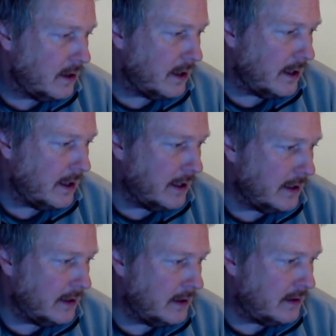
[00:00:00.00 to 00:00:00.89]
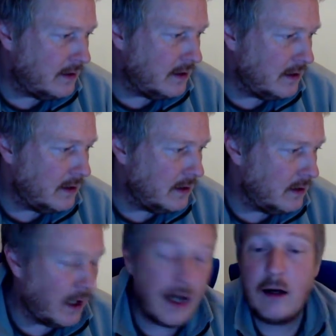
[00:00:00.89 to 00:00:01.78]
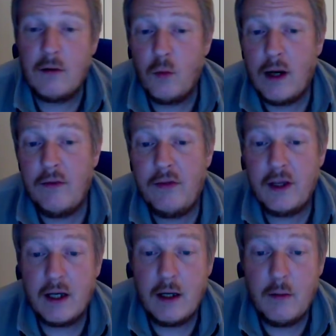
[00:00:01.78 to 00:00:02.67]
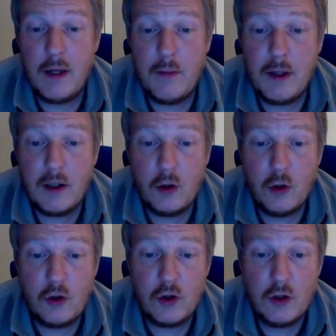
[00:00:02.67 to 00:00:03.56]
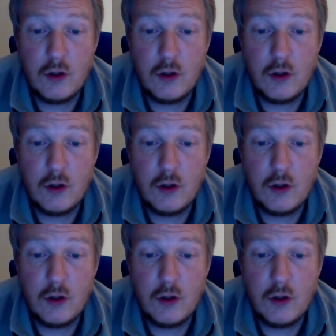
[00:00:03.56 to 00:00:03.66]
And one thing I maybe could,